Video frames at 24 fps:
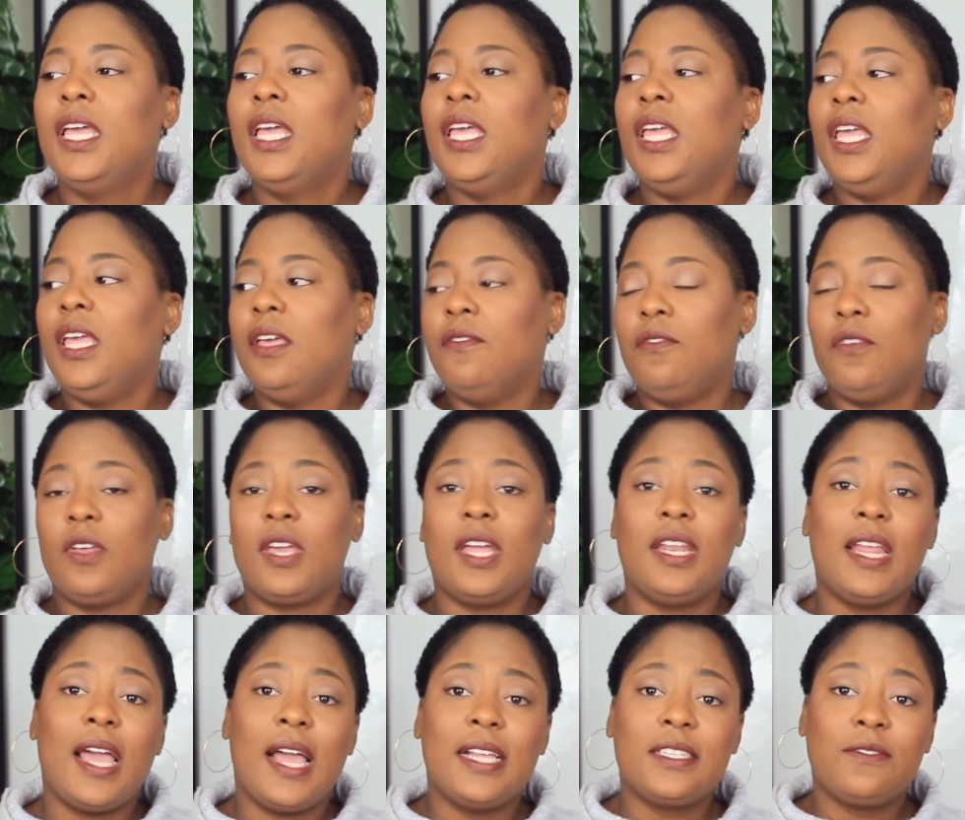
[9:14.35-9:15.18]
If you
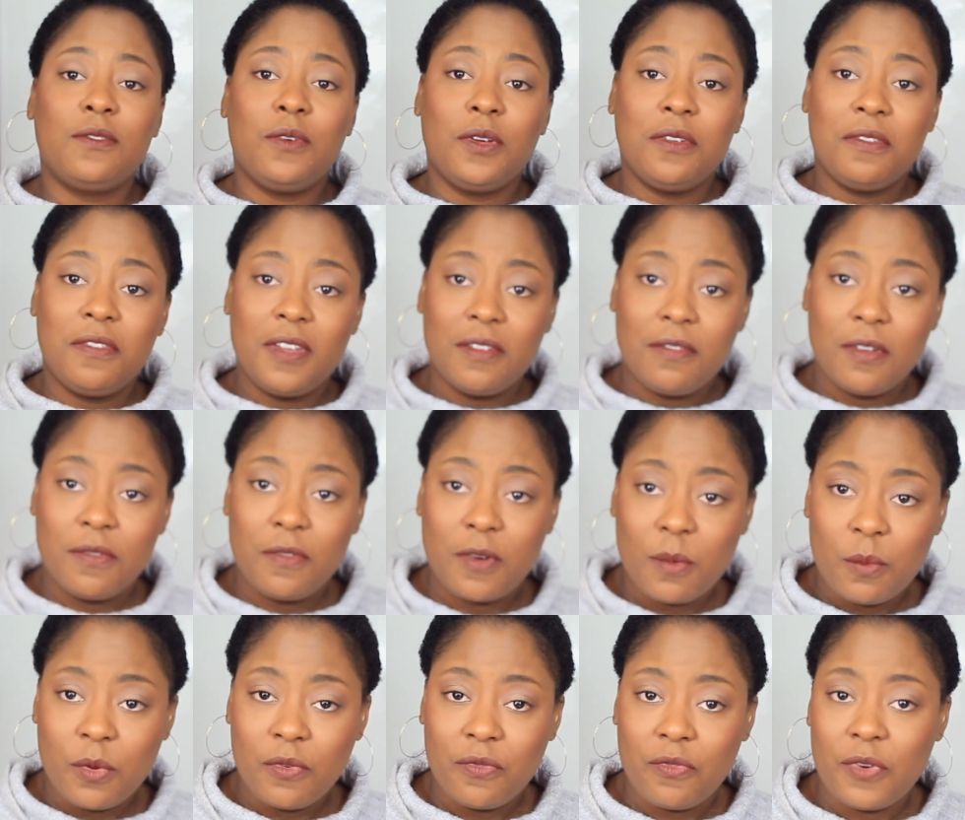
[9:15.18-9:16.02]
can ask for a favor
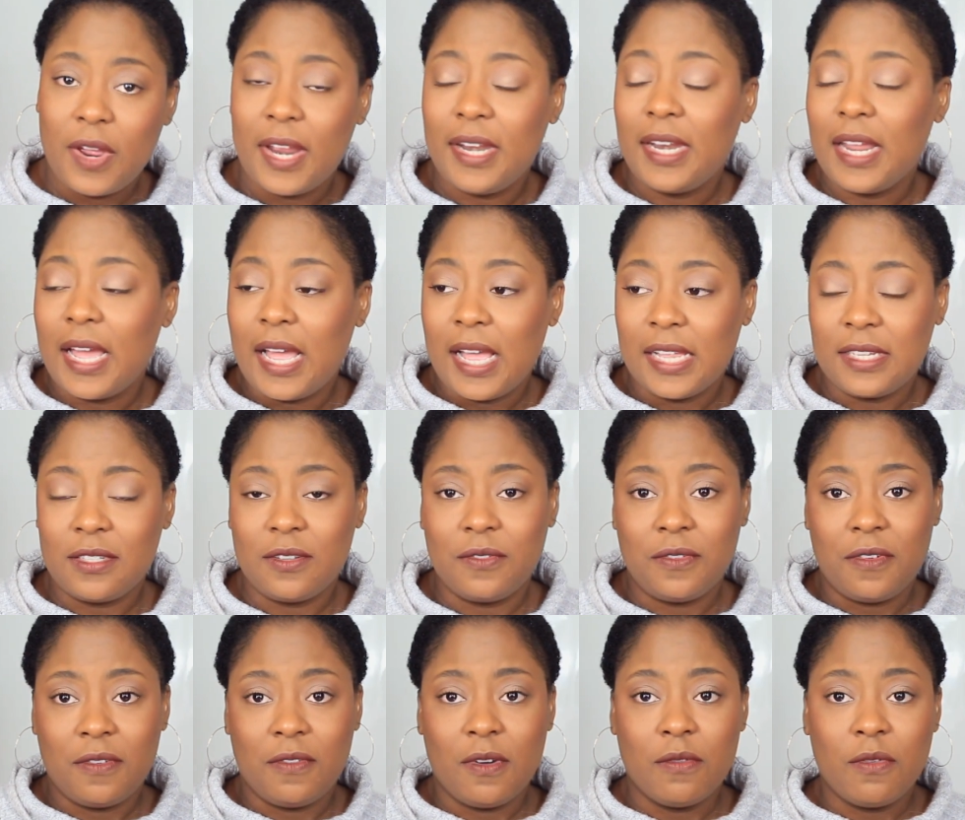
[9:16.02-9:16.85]
from a friend, ask a
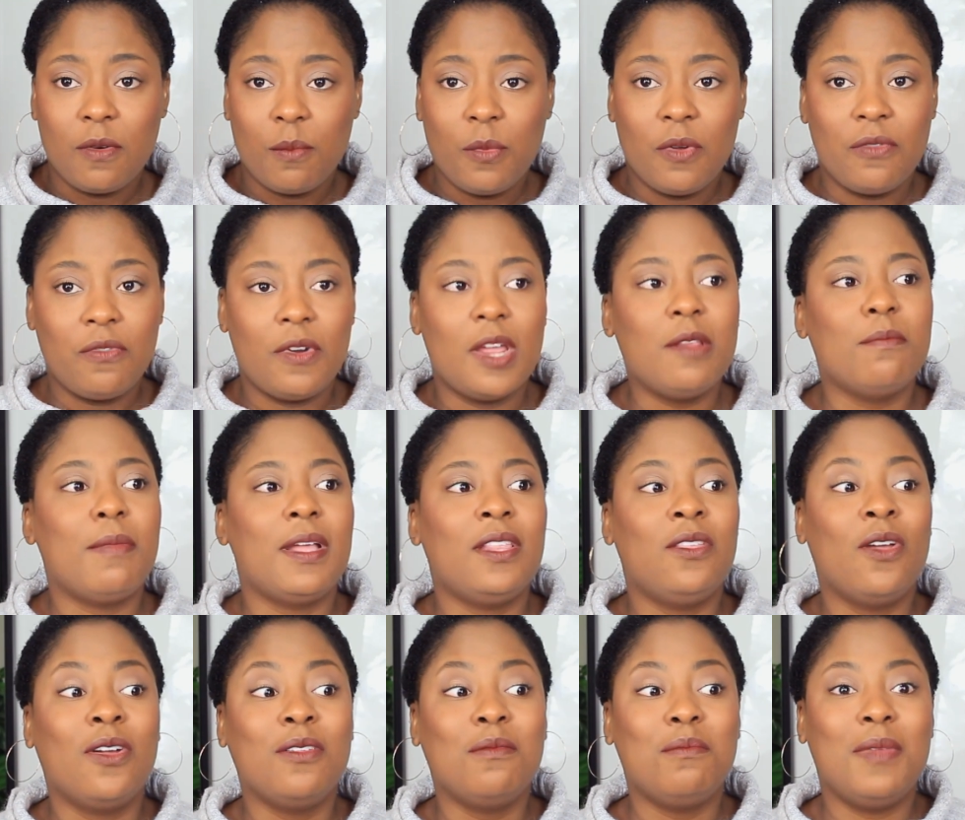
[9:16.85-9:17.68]
favor from a friend, but
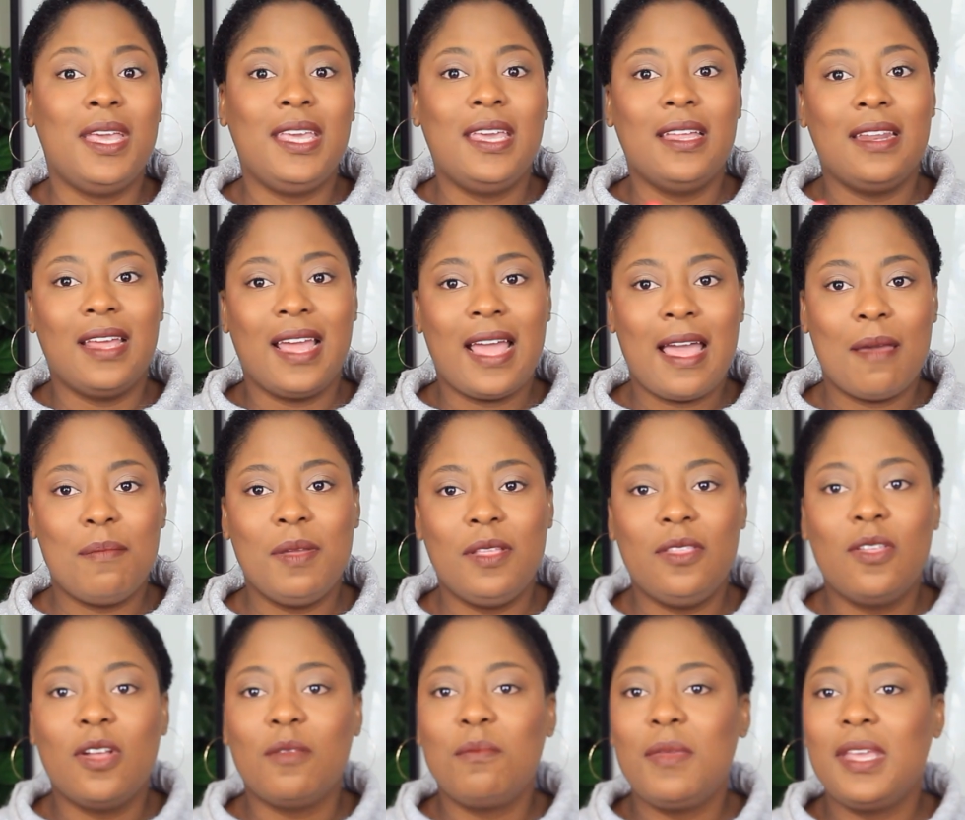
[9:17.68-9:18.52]
don't make it a
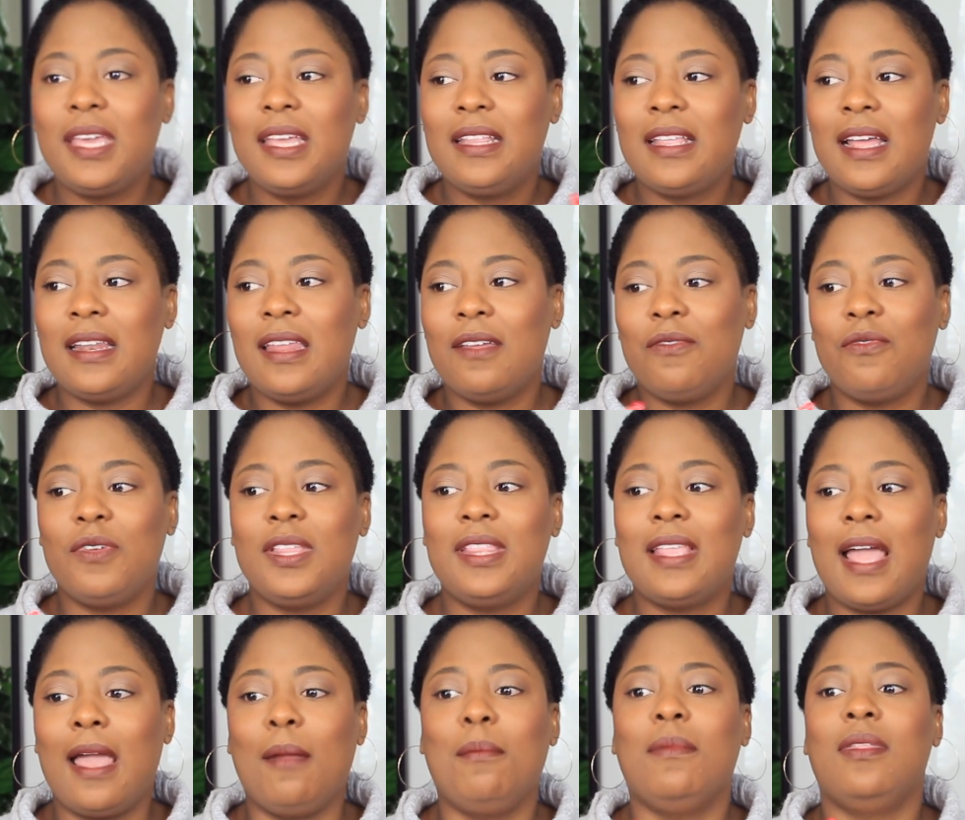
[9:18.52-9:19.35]
habit. Don't make it an every
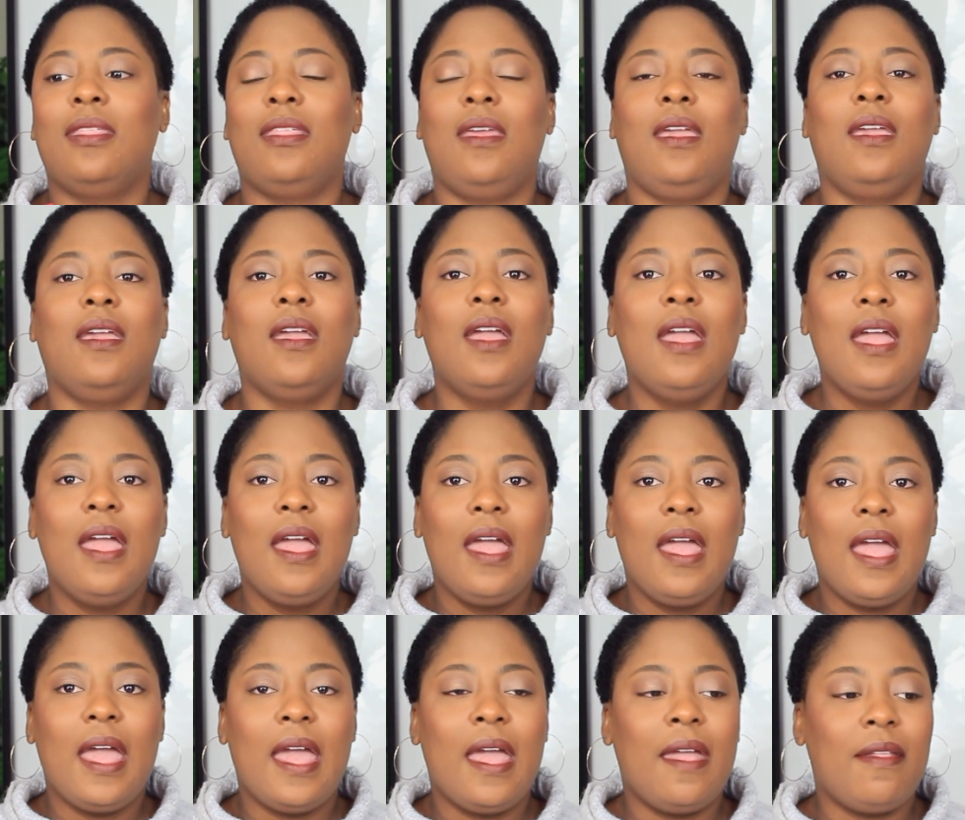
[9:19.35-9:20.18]
time thing.
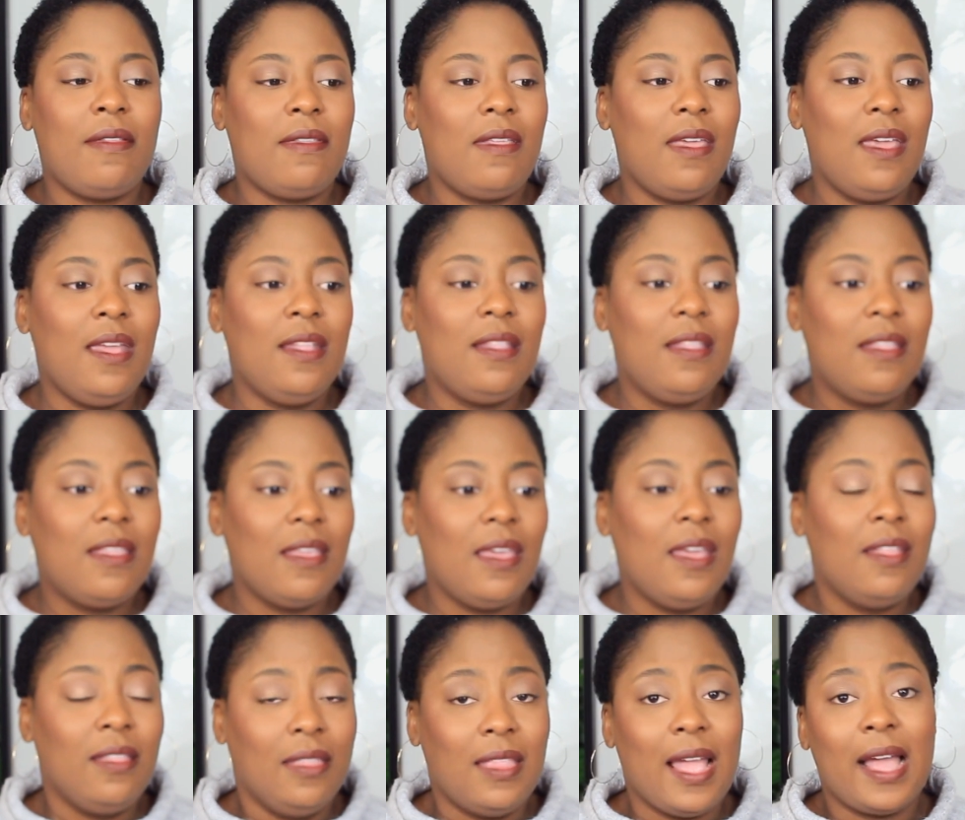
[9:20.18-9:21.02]
And
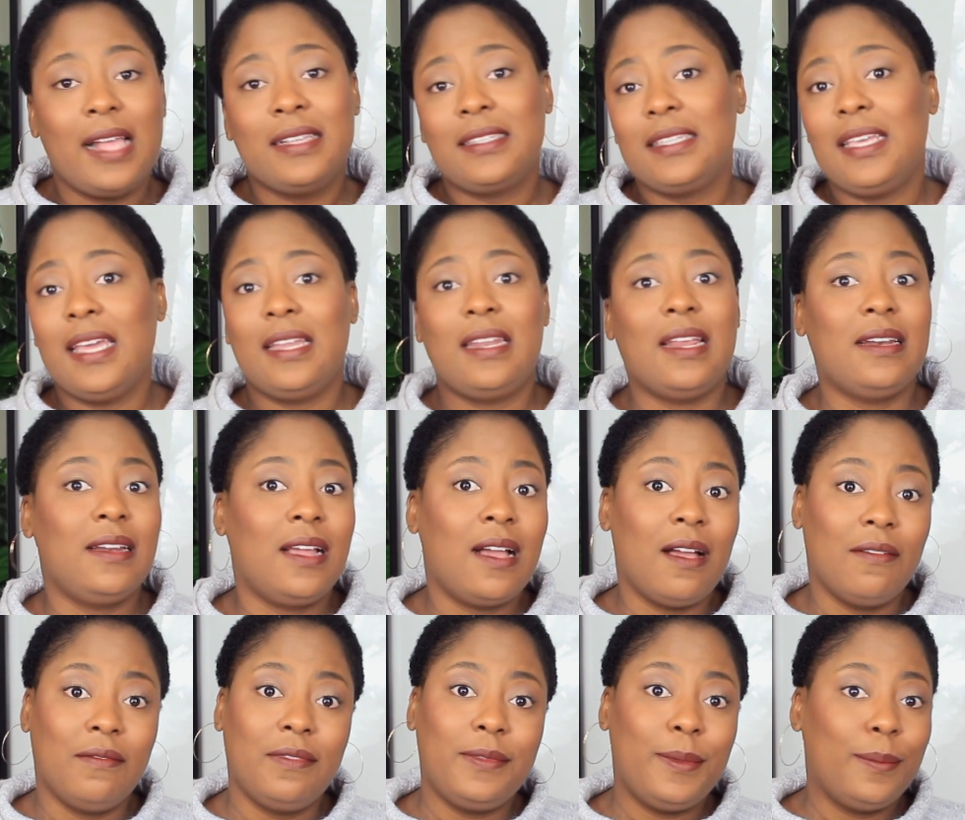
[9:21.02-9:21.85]
it does get
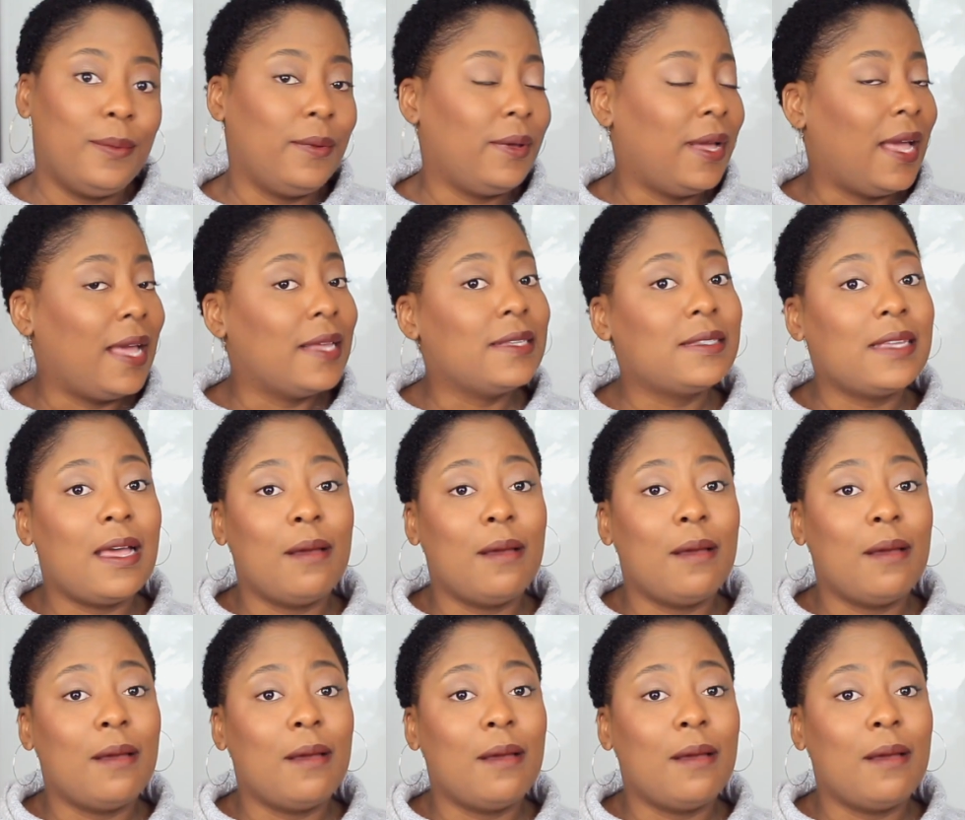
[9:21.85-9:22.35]
uncomfortable, guys.